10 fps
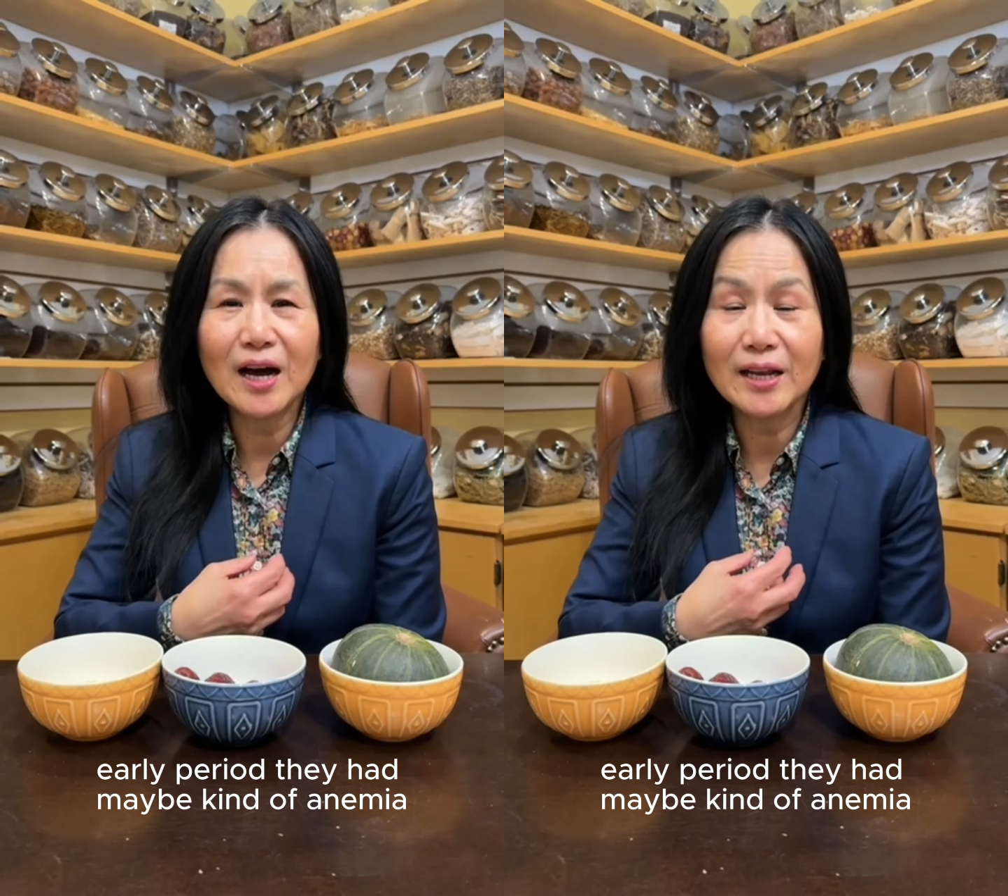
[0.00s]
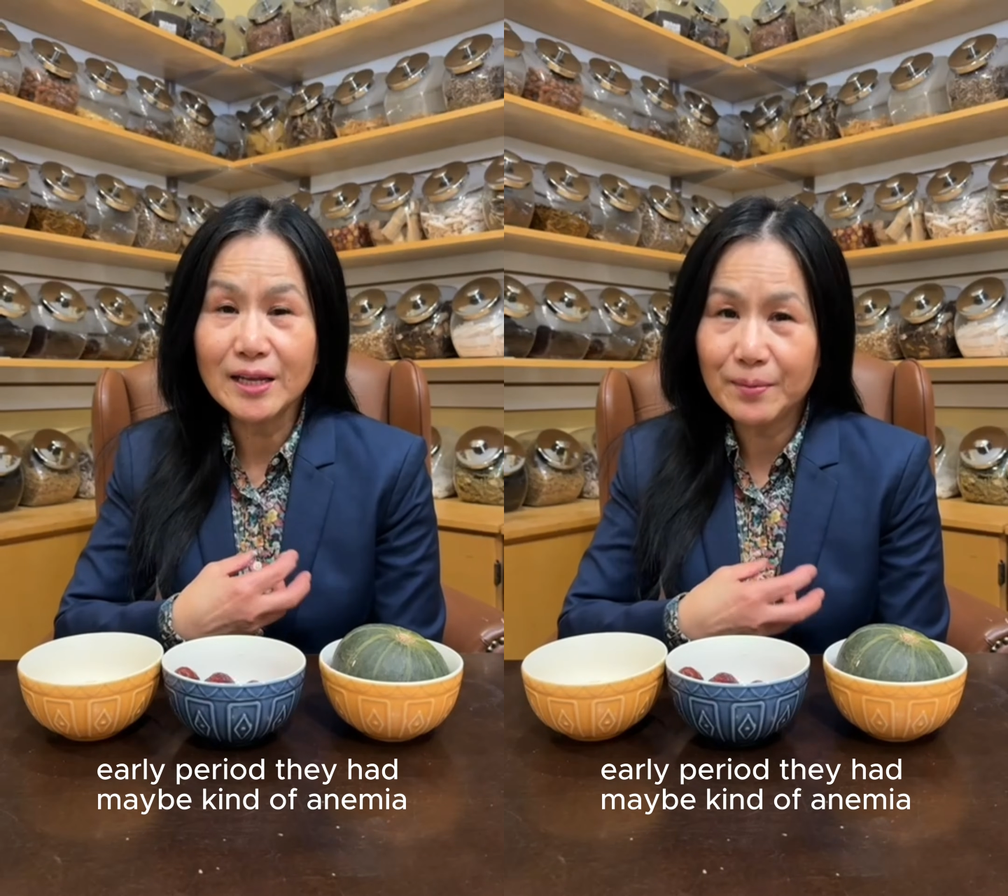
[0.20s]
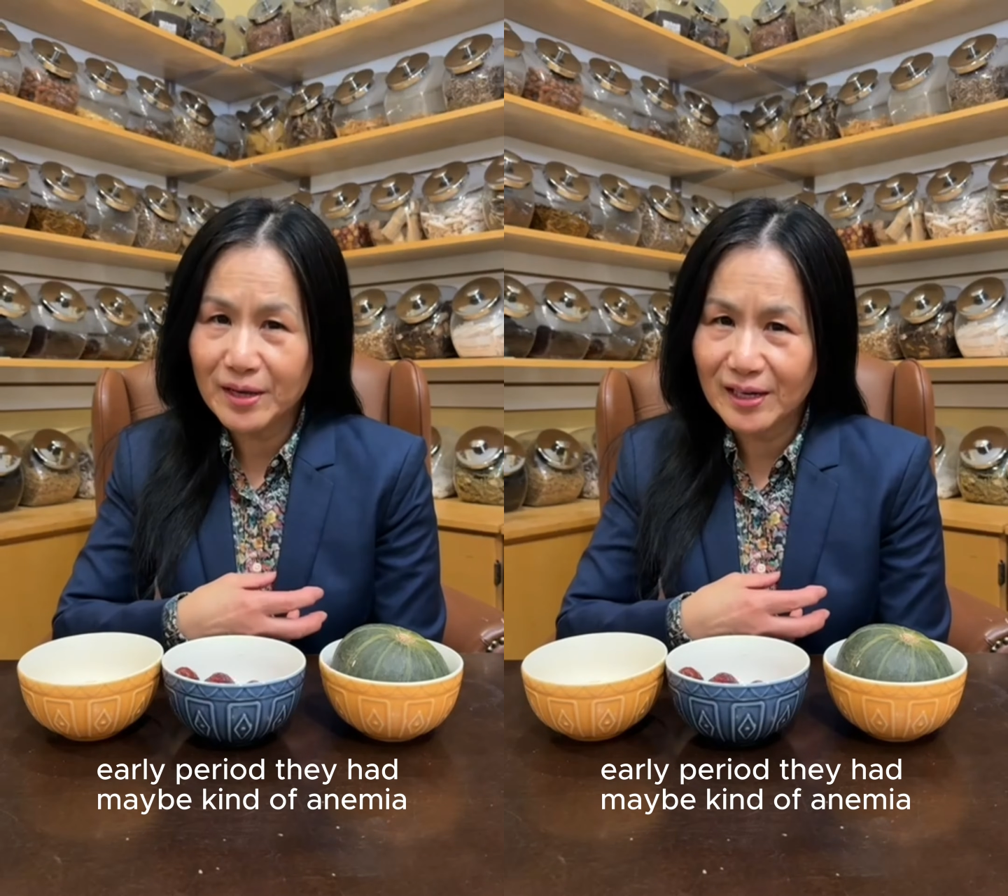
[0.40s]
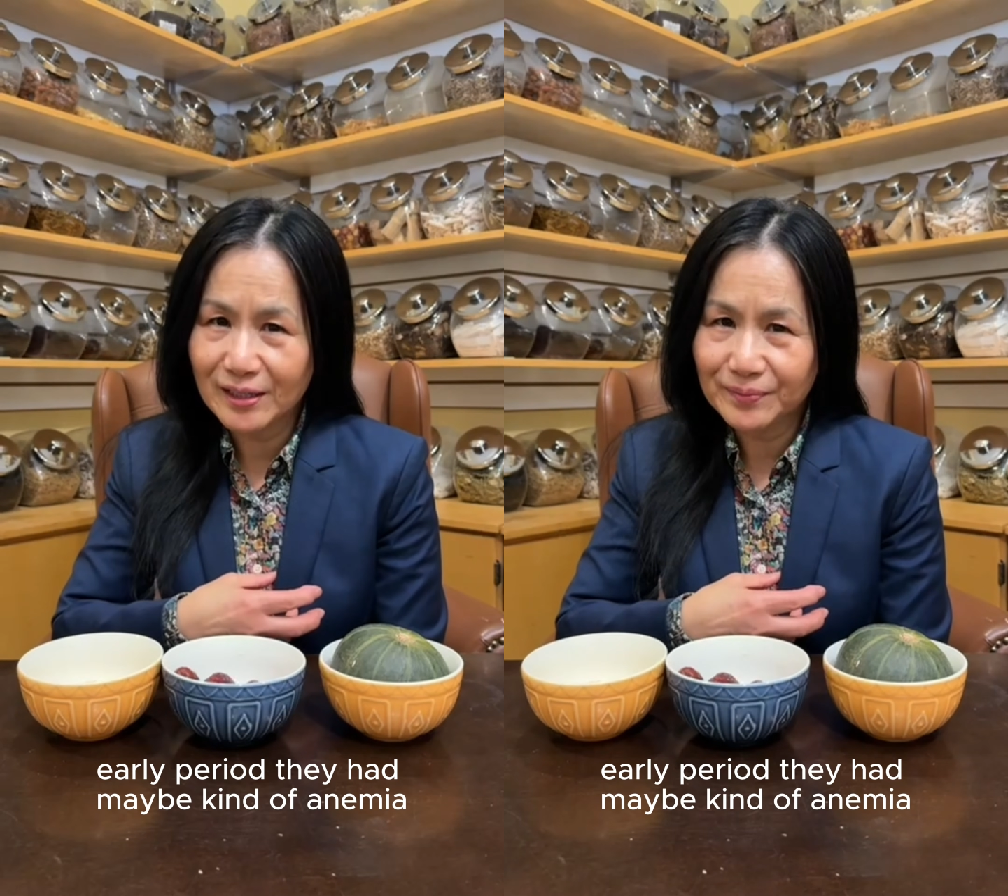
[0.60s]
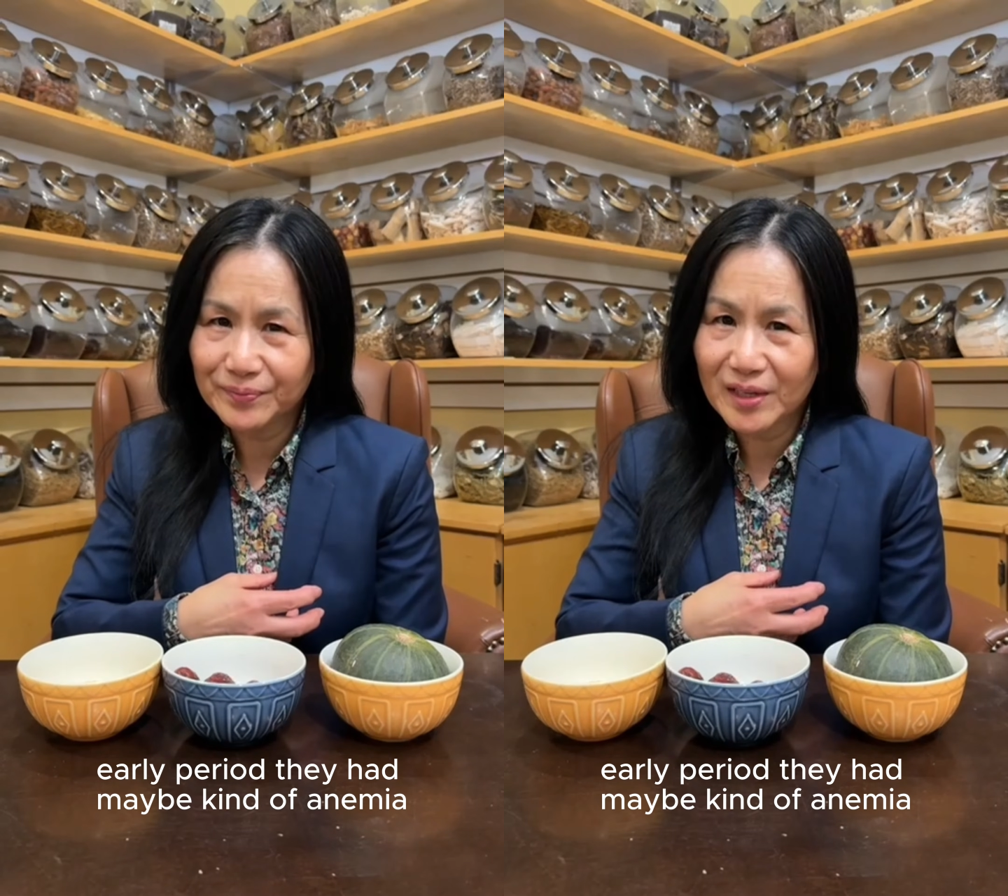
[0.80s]
anemia,
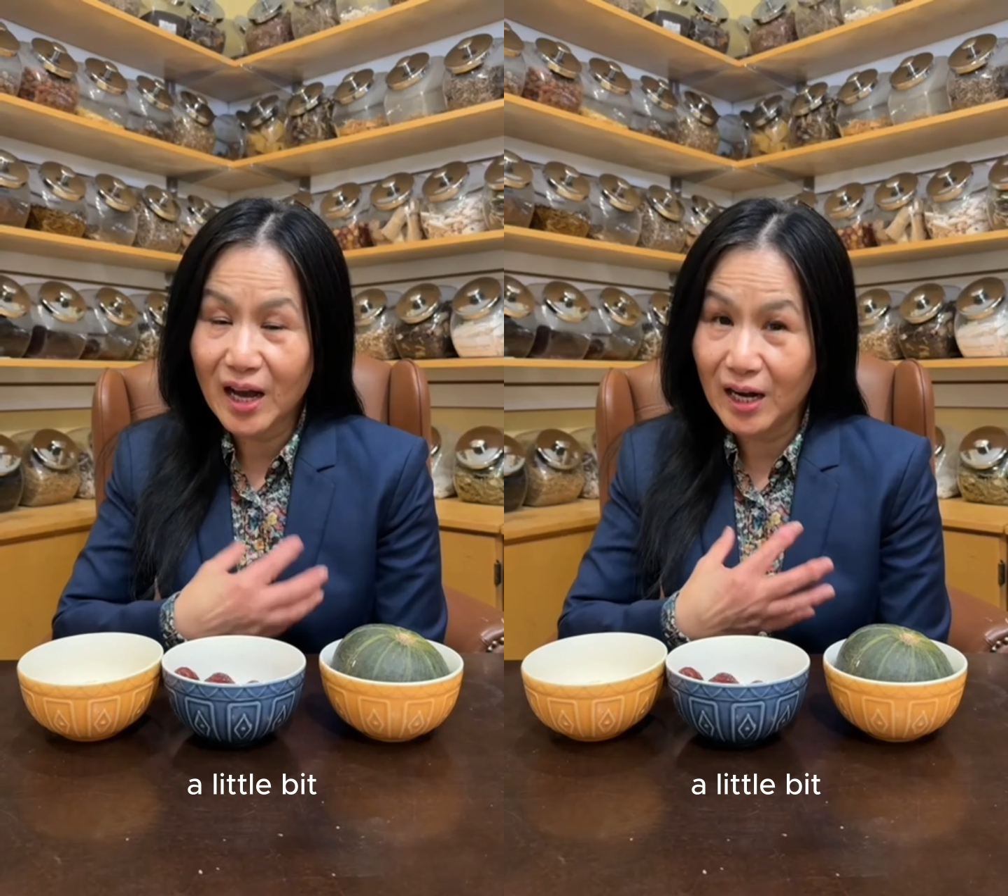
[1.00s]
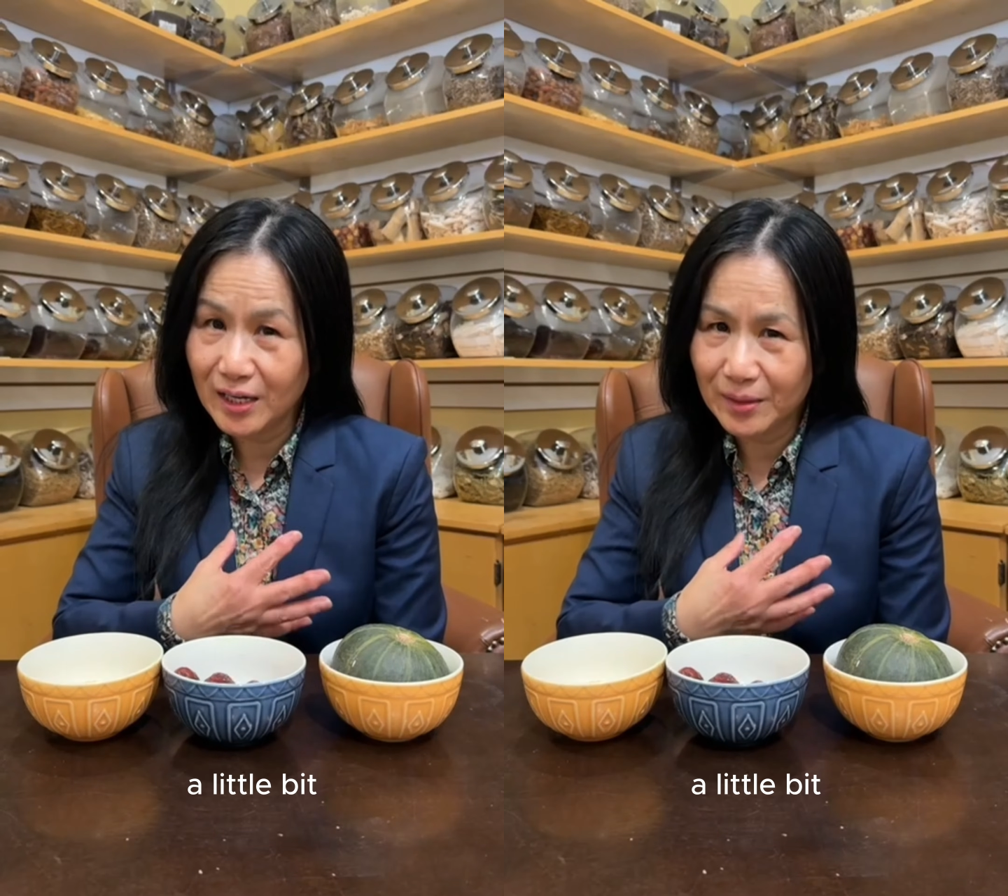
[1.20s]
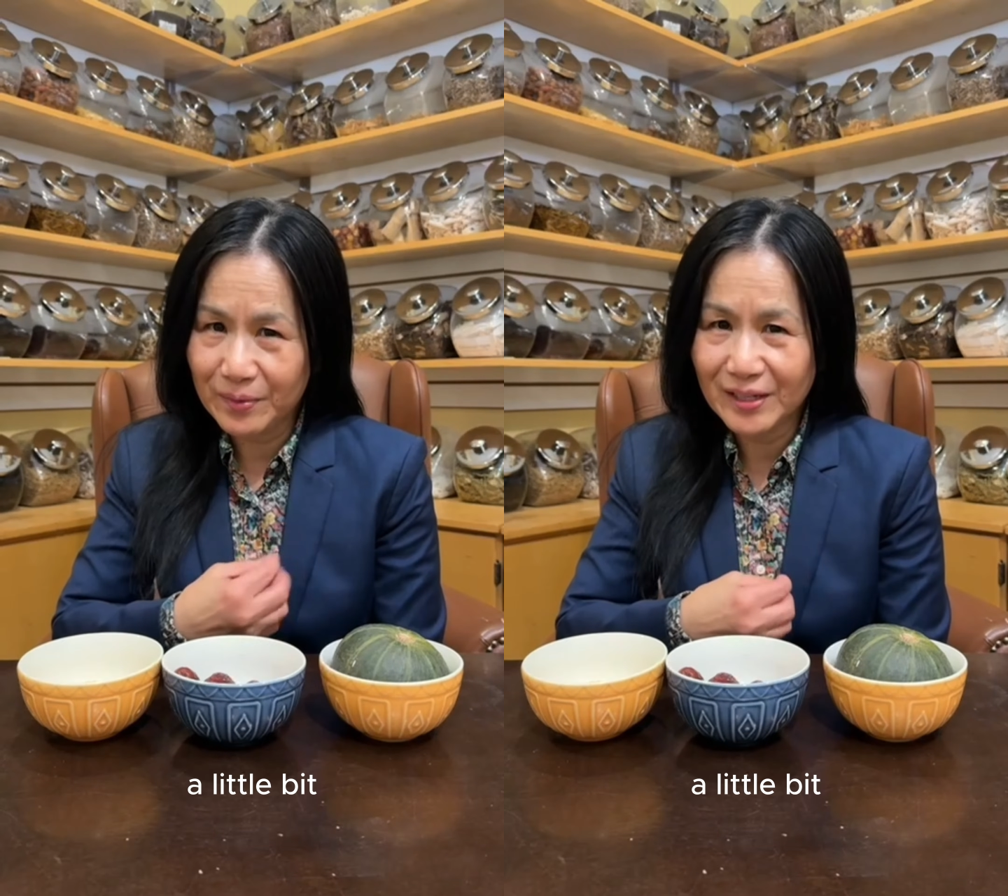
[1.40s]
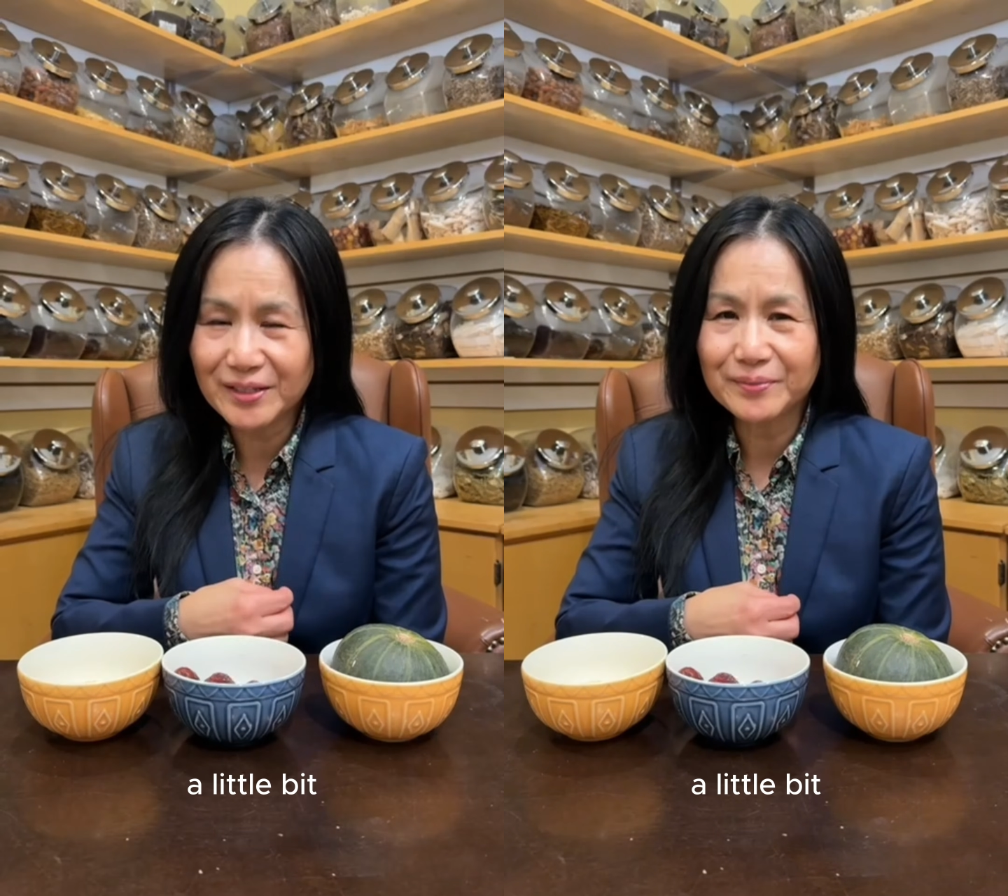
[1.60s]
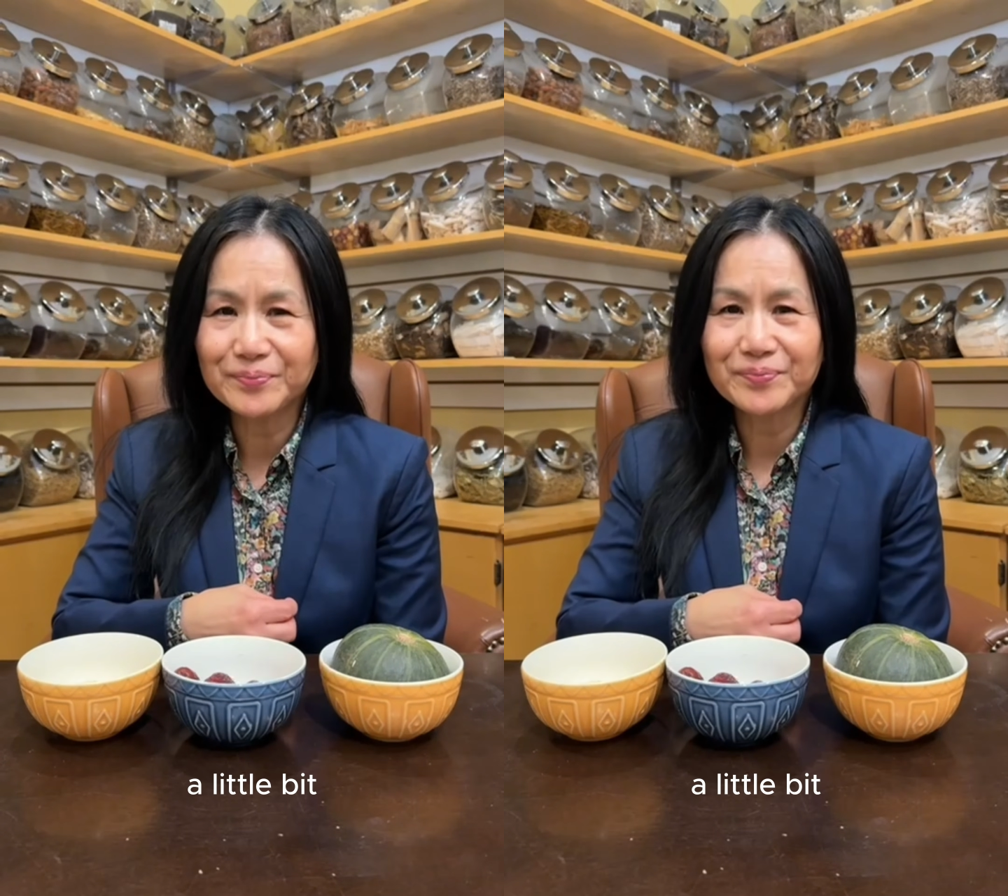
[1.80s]
a little bit,